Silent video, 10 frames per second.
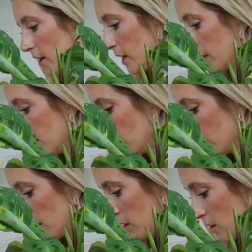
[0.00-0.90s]
in
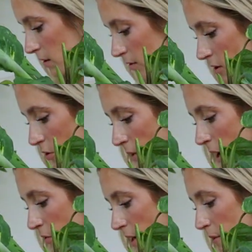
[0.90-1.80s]

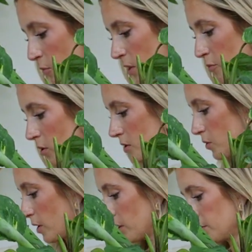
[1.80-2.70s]
around them with more
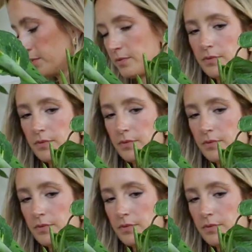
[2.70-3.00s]
soil.